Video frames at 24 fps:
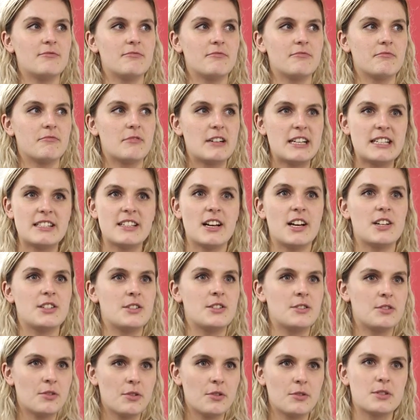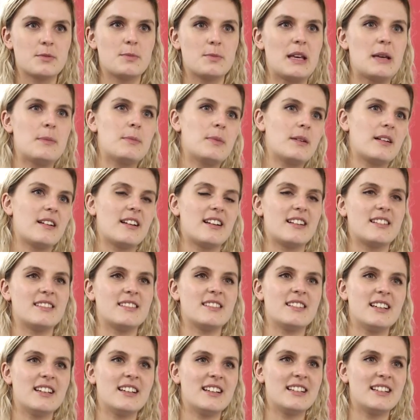research and talk to people and